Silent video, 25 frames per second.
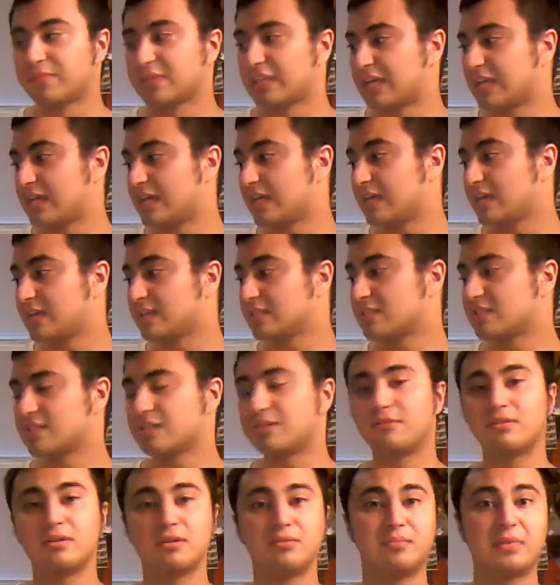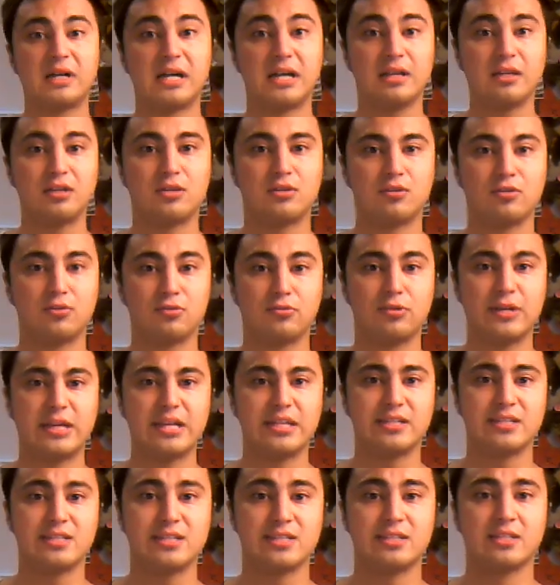and some of my
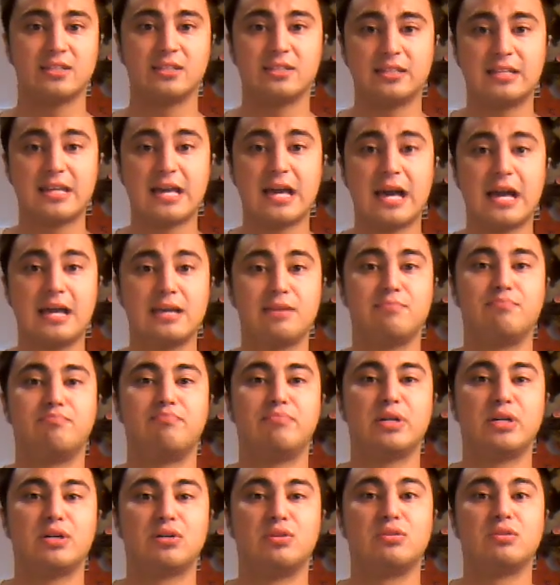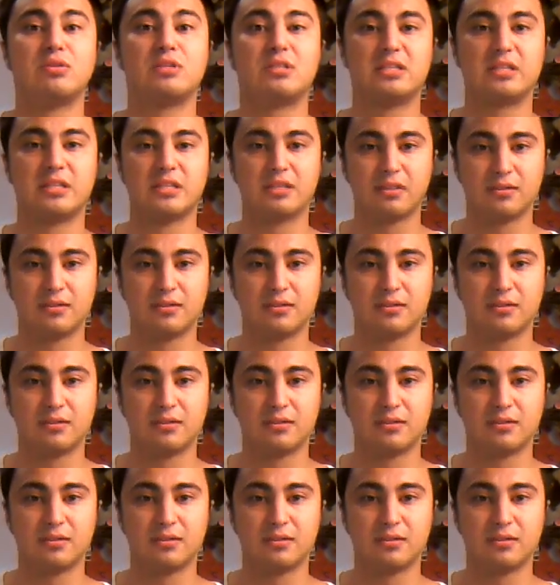creation that I built.